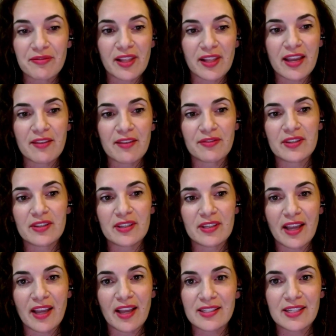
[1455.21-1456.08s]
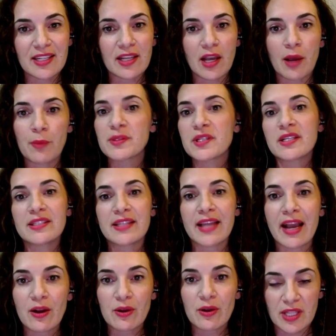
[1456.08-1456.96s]
Life has its ups and
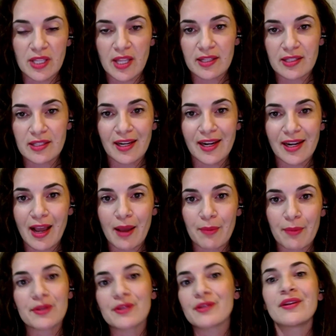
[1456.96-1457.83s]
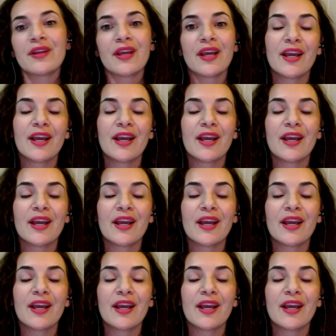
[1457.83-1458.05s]
downs, and that's going to happen